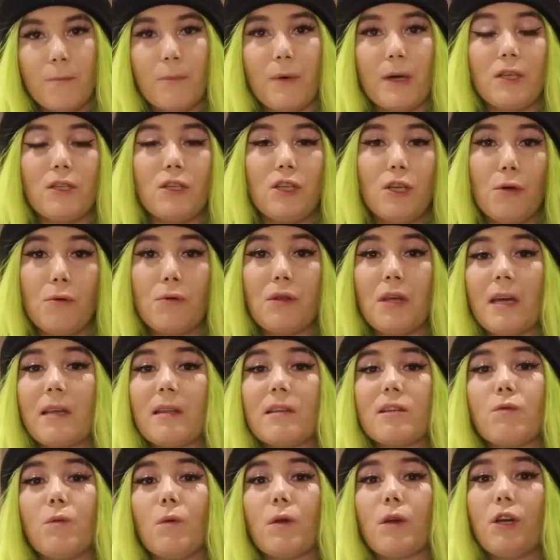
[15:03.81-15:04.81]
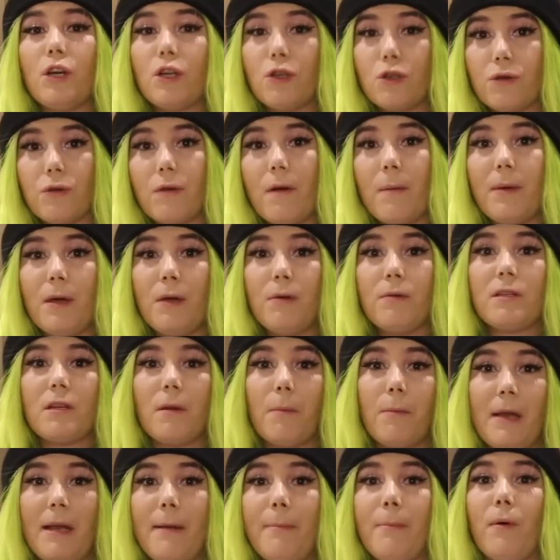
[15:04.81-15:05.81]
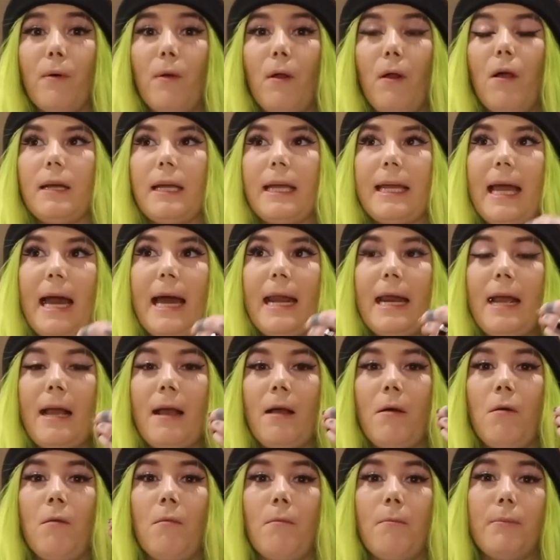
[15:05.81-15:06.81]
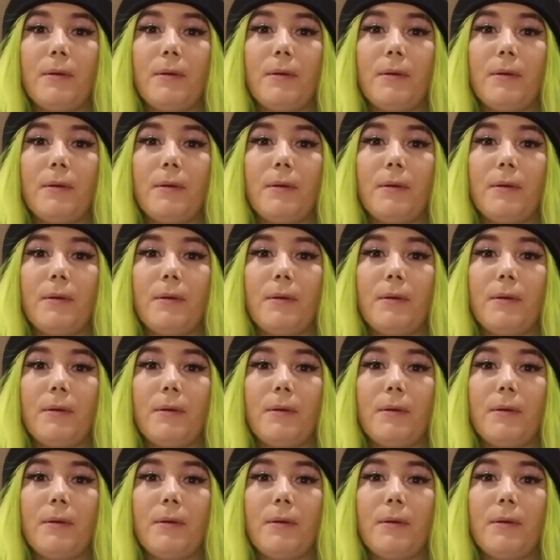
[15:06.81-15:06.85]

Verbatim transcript: but do you think this will contribute to people getting